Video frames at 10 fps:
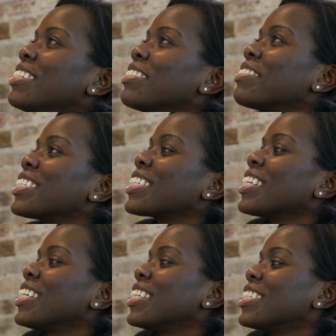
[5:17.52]
Oh my
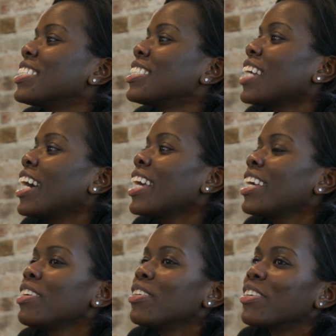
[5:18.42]
gosh.
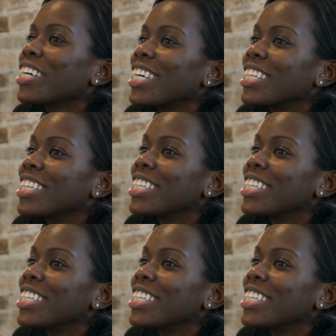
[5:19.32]
Okay,